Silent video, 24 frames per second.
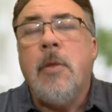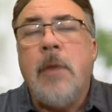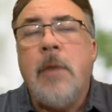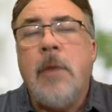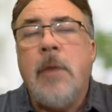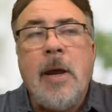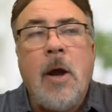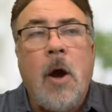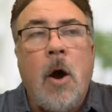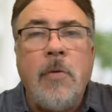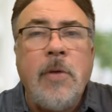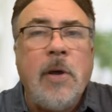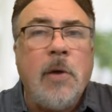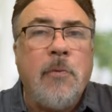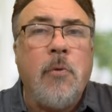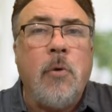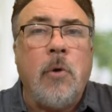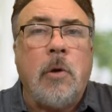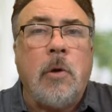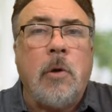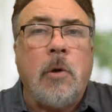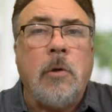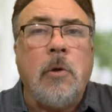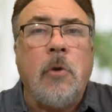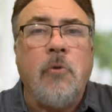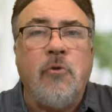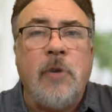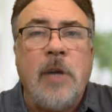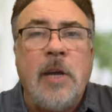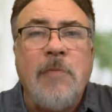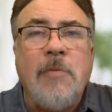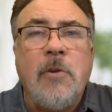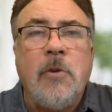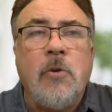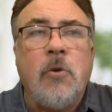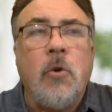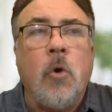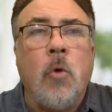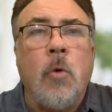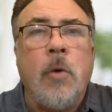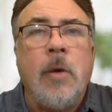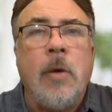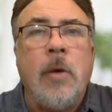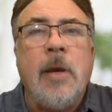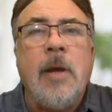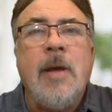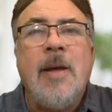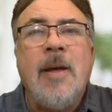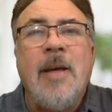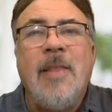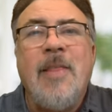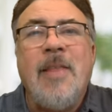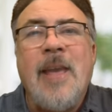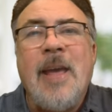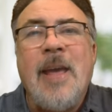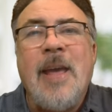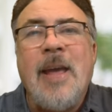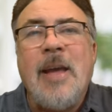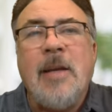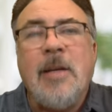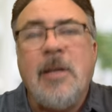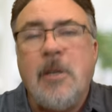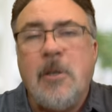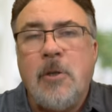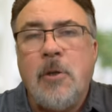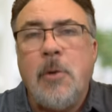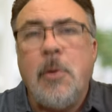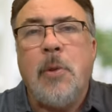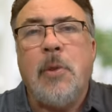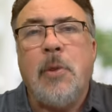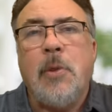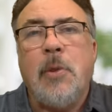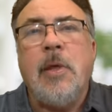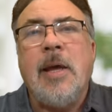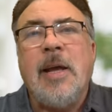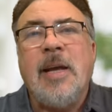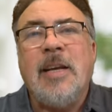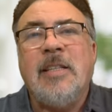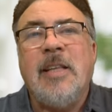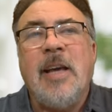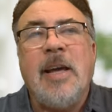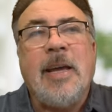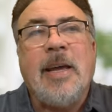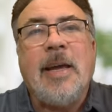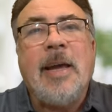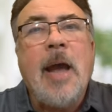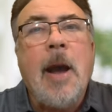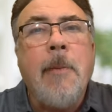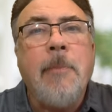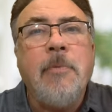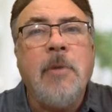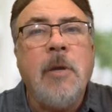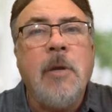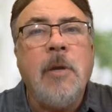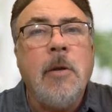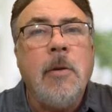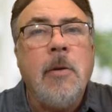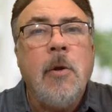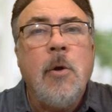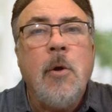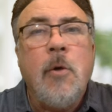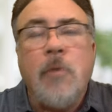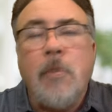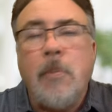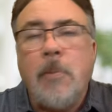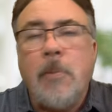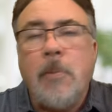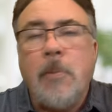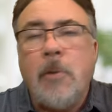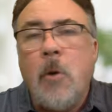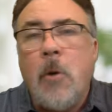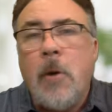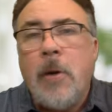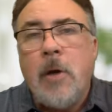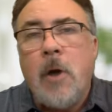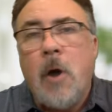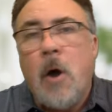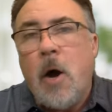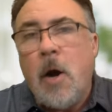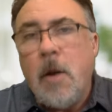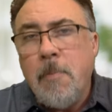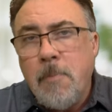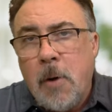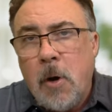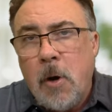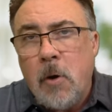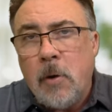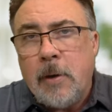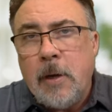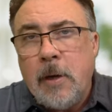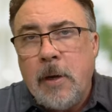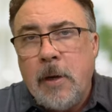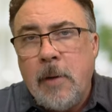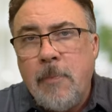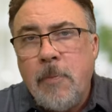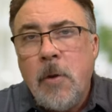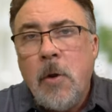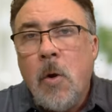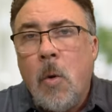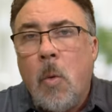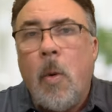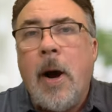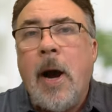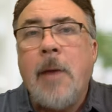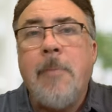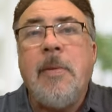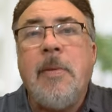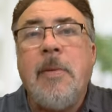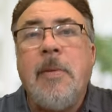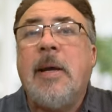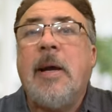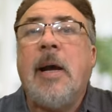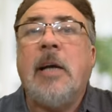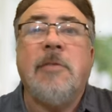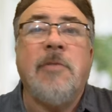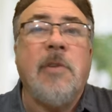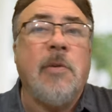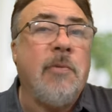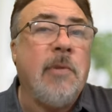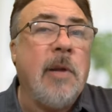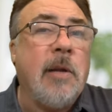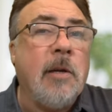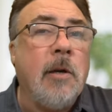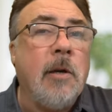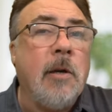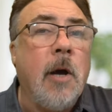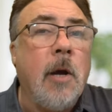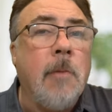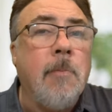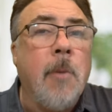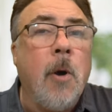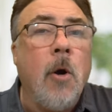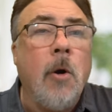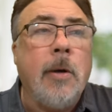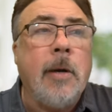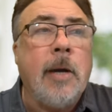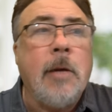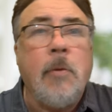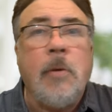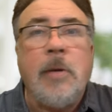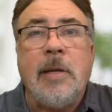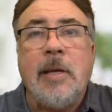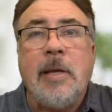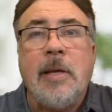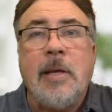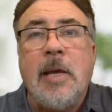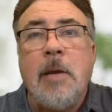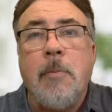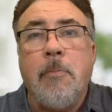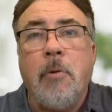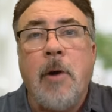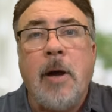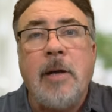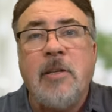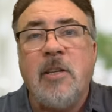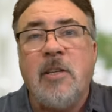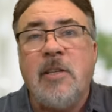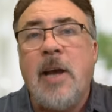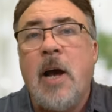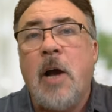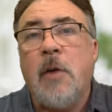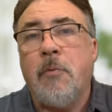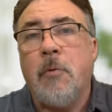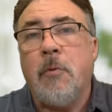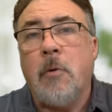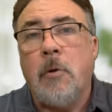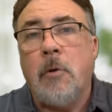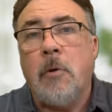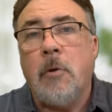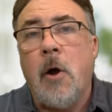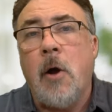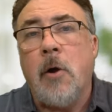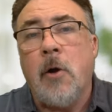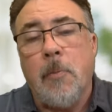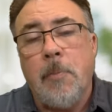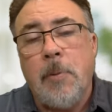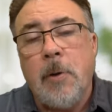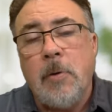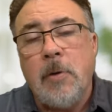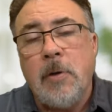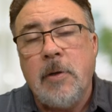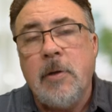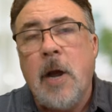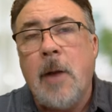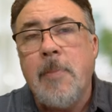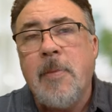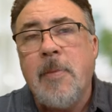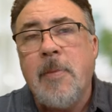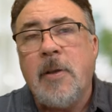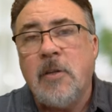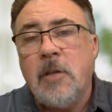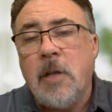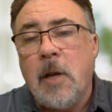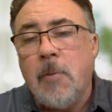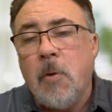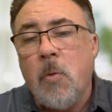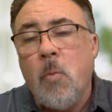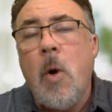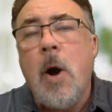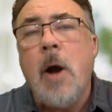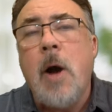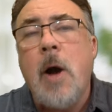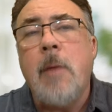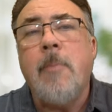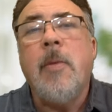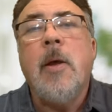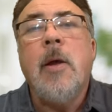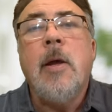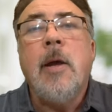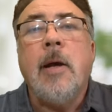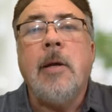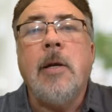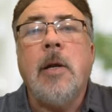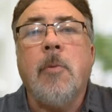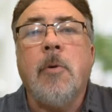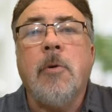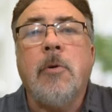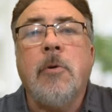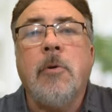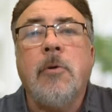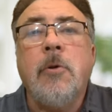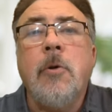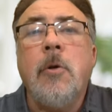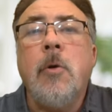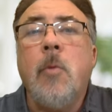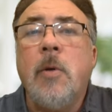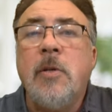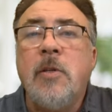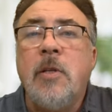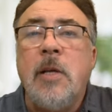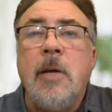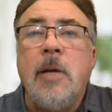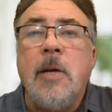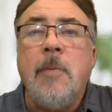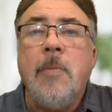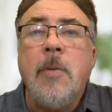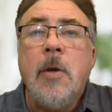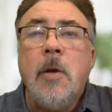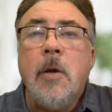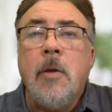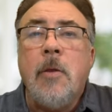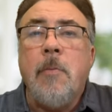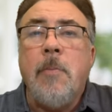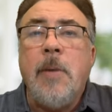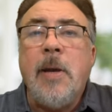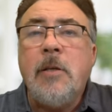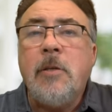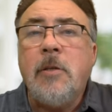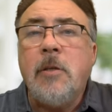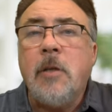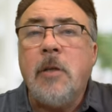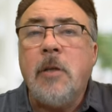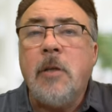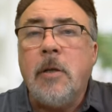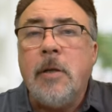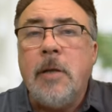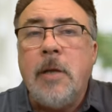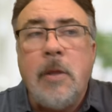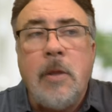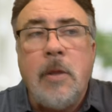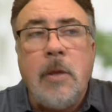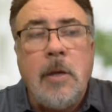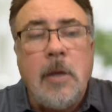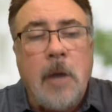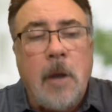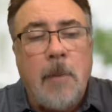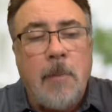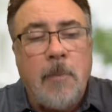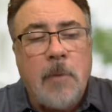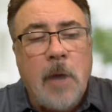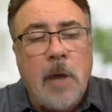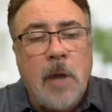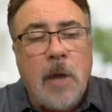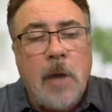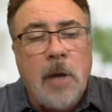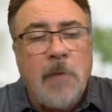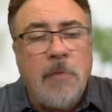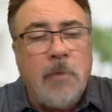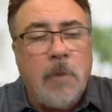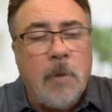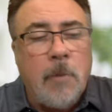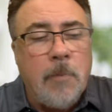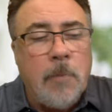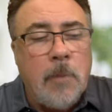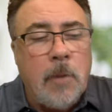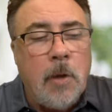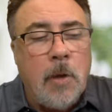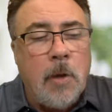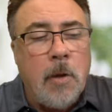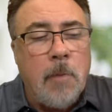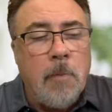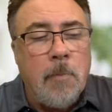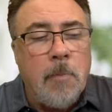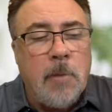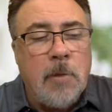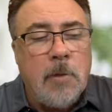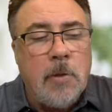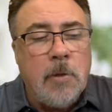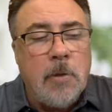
they all that foreclosure inventory, they did two things. They kept it from going on market. Why? Because if it flooded on market, it would keep prices down for a longer period of time. That's number one. And number two was the the basically the um, kind of um, uh,